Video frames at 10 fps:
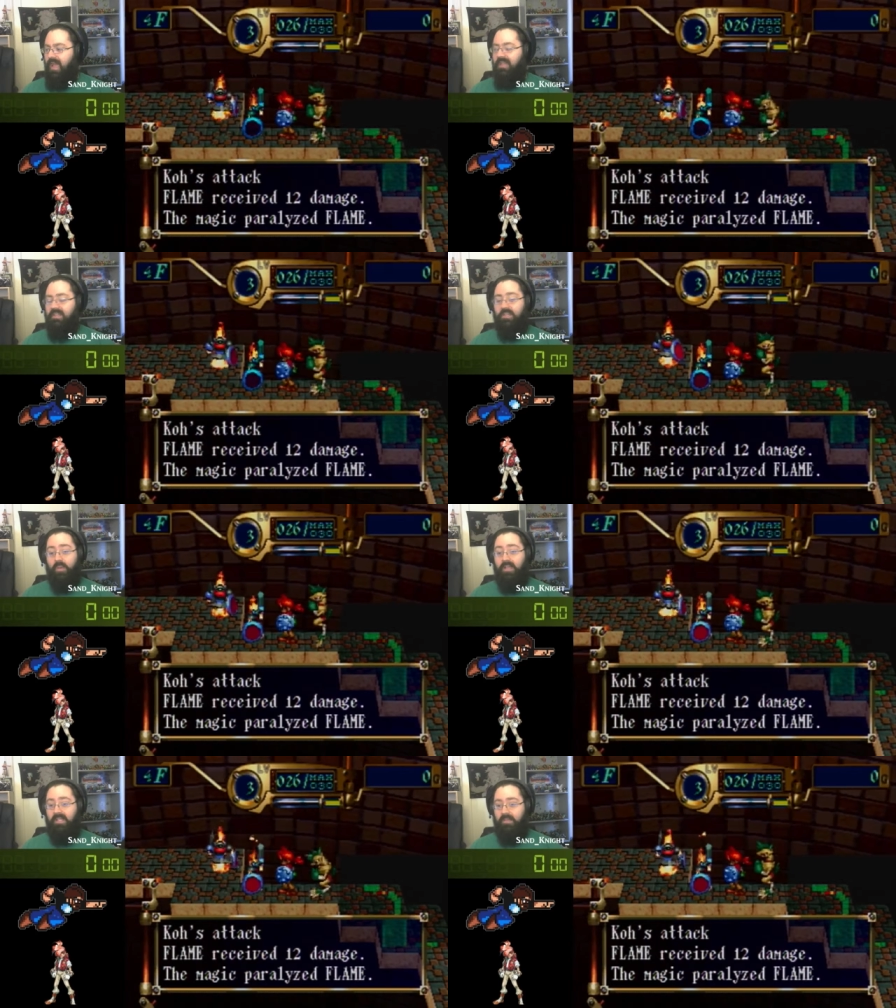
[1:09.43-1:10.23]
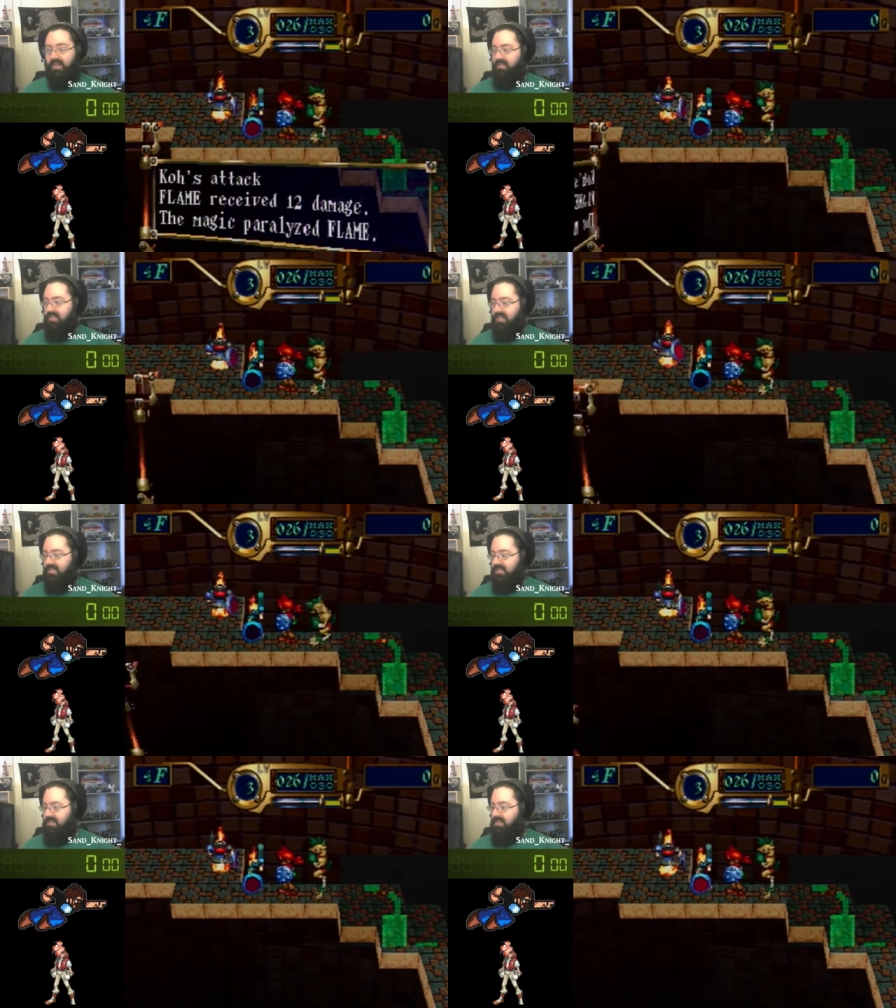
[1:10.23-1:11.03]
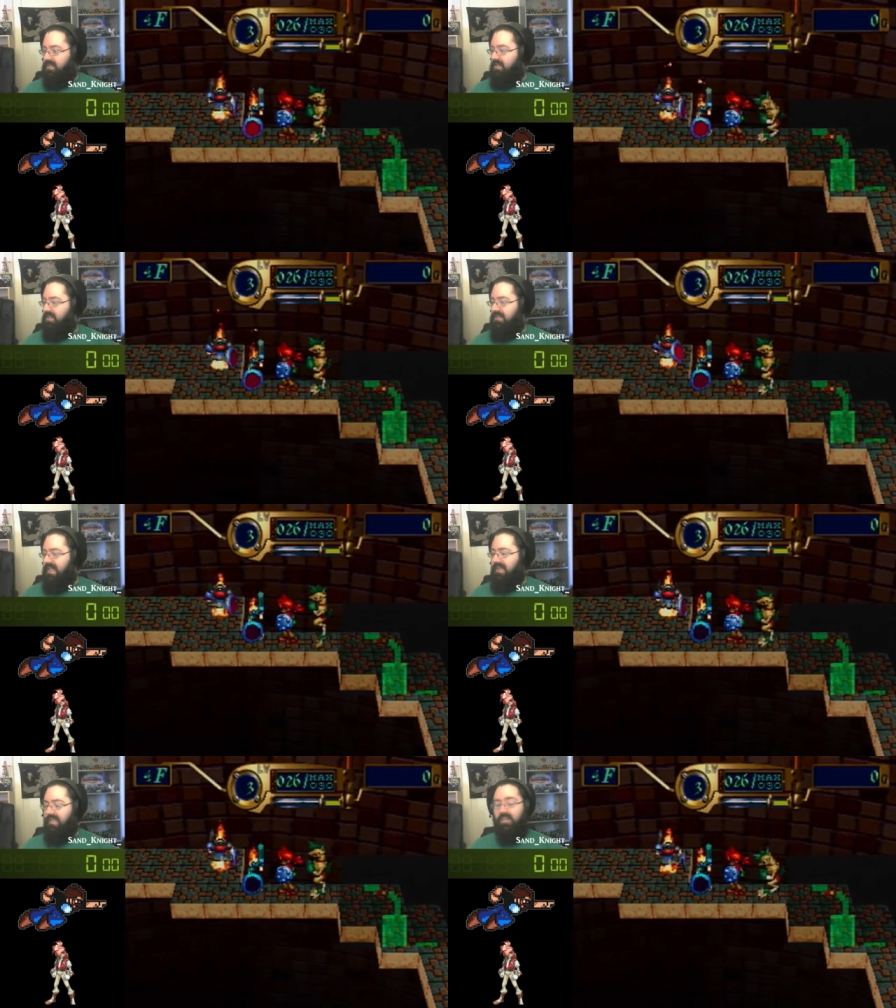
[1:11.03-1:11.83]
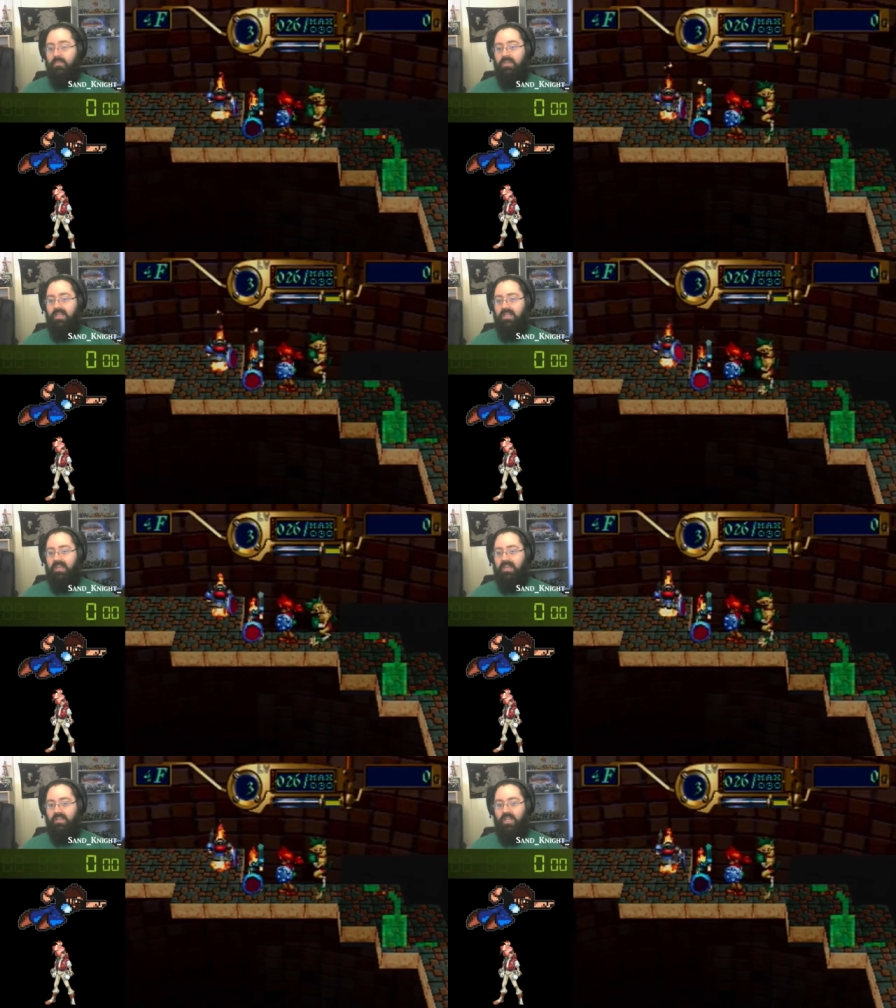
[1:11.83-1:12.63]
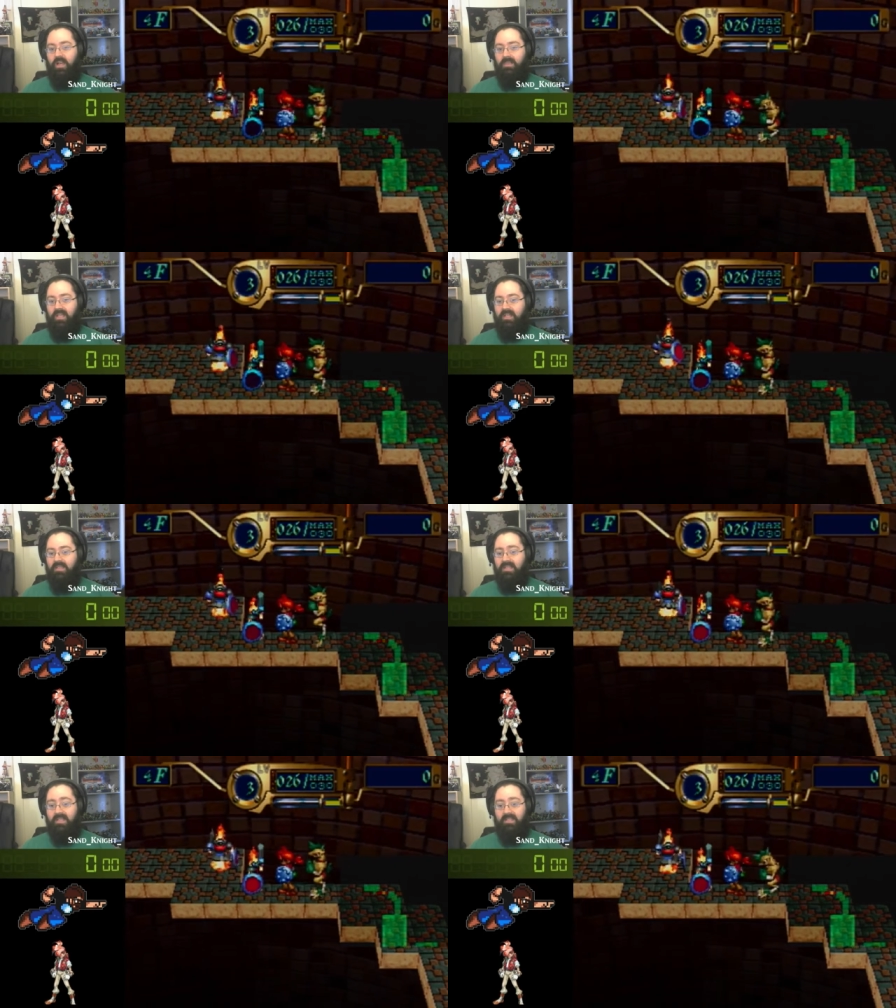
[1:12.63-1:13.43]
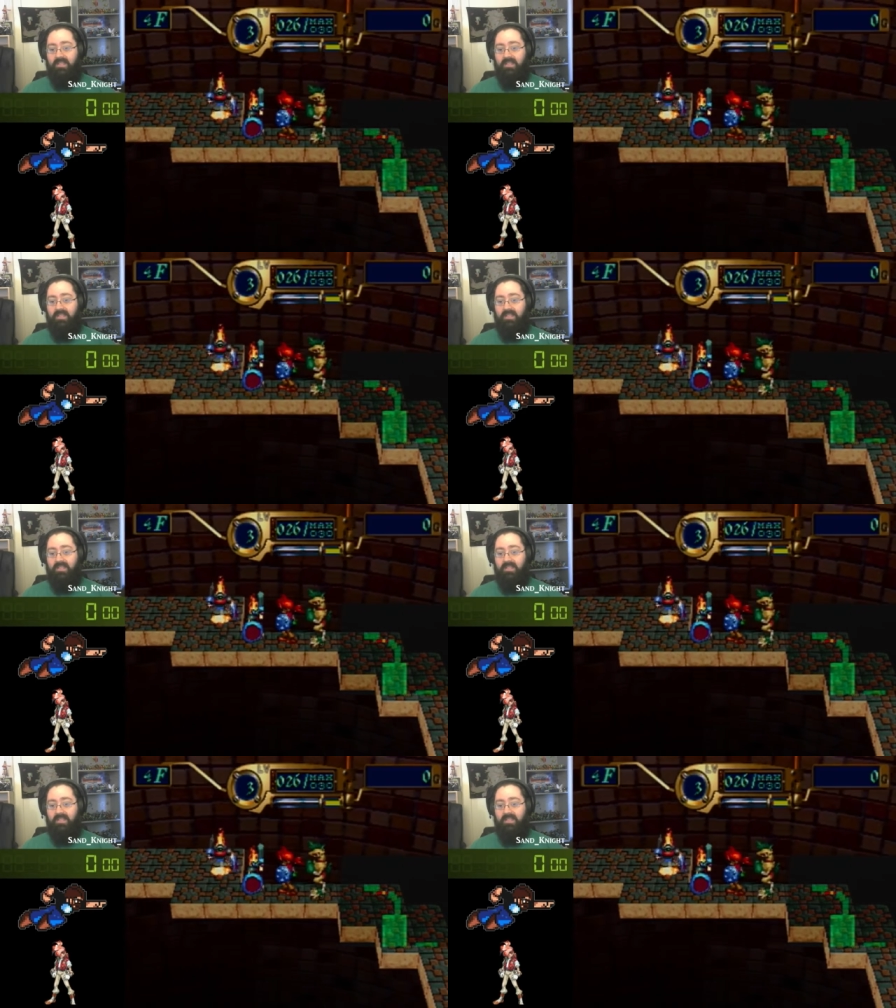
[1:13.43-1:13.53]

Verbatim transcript: end quickly, but if it doesn't, that enemy cannot come in th